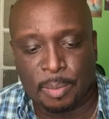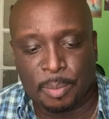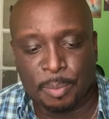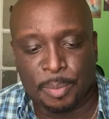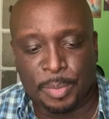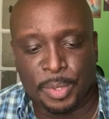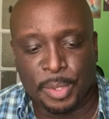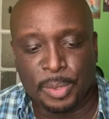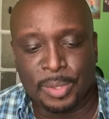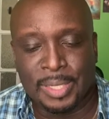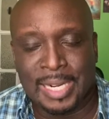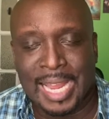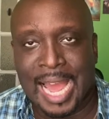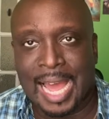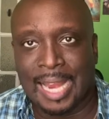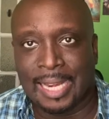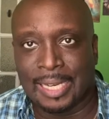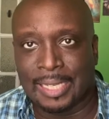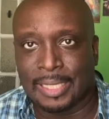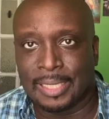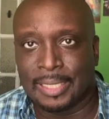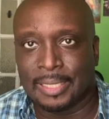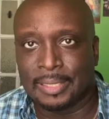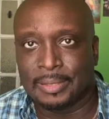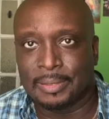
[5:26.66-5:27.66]

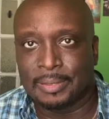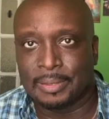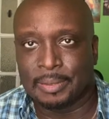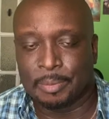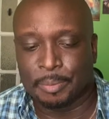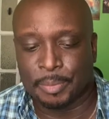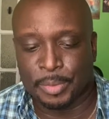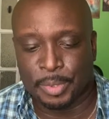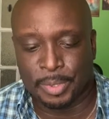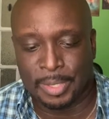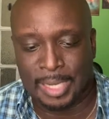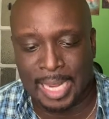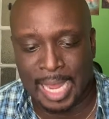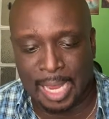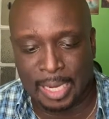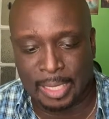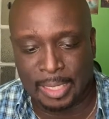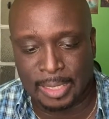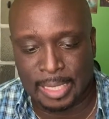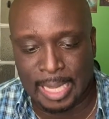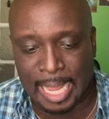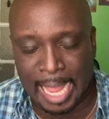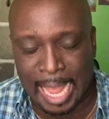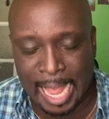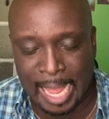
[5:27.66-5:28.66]
Unali.
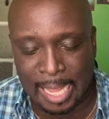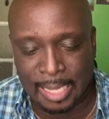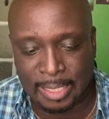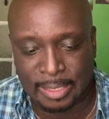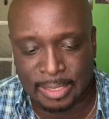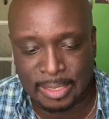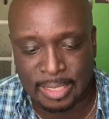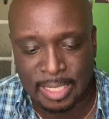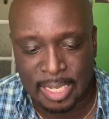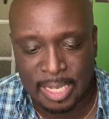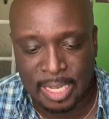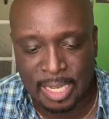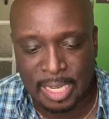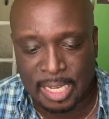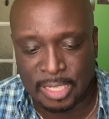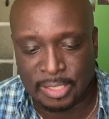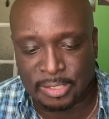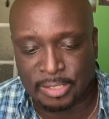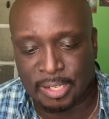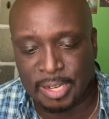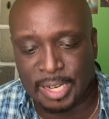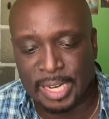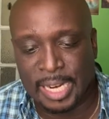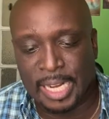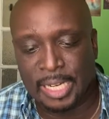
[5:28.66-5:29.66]
Unali asks, is
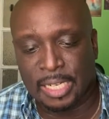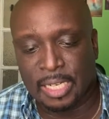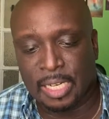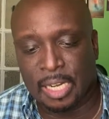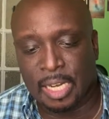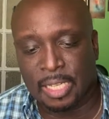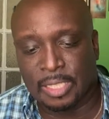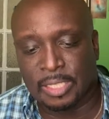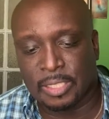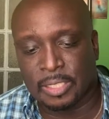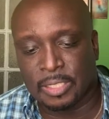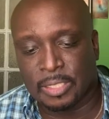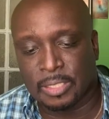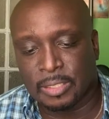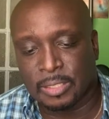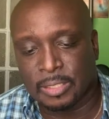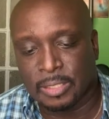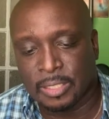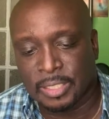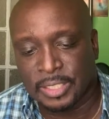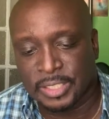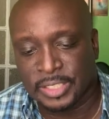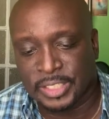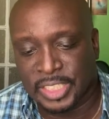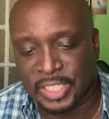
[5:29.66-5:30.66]
there any other
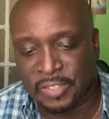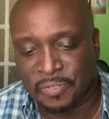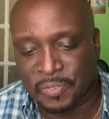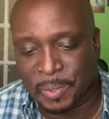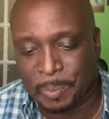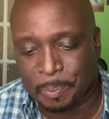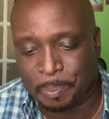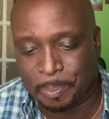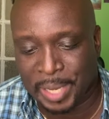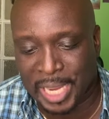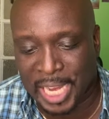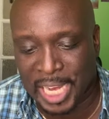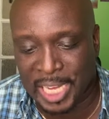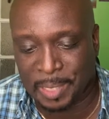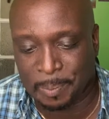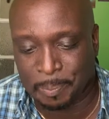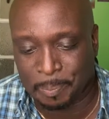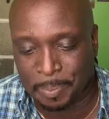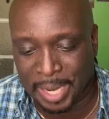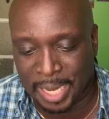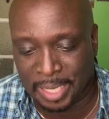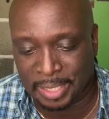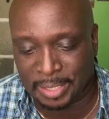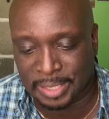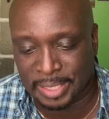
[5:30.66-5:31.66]
different paint
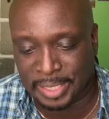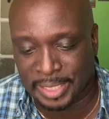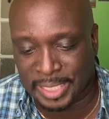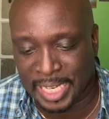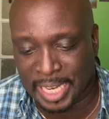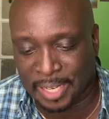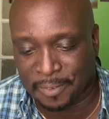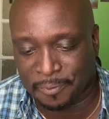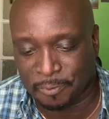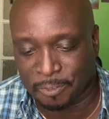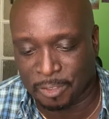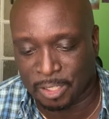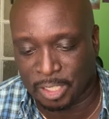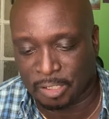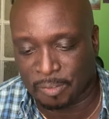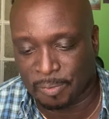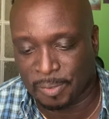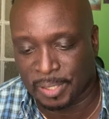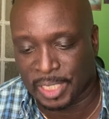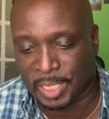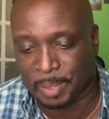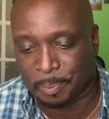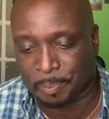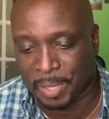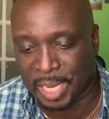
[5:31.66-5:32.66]
pen to get for
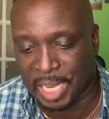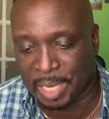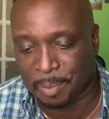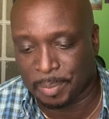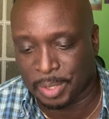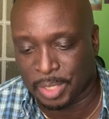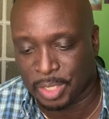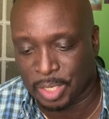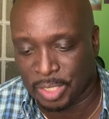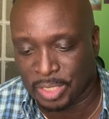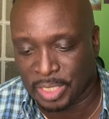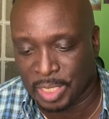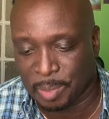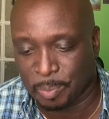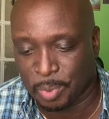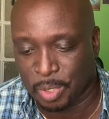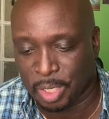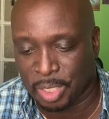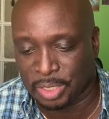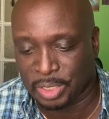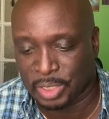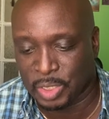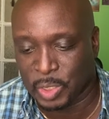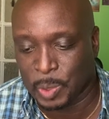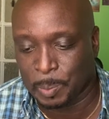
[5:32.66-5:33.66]
acrylic paint? Because I
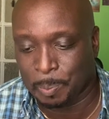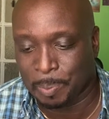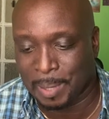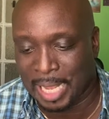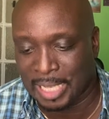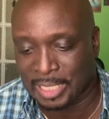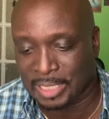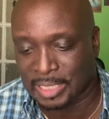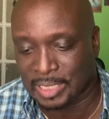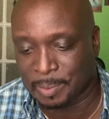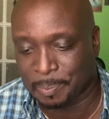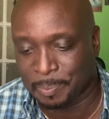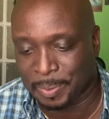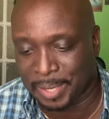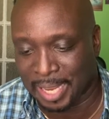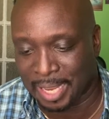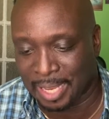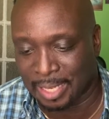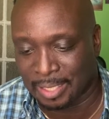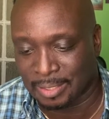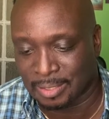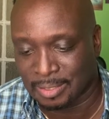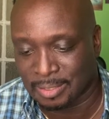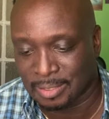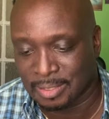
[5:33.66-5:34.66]
bought 2 Posca
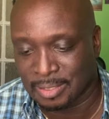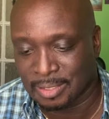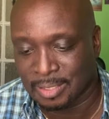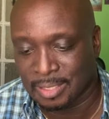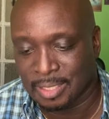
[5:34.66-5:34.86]
pens,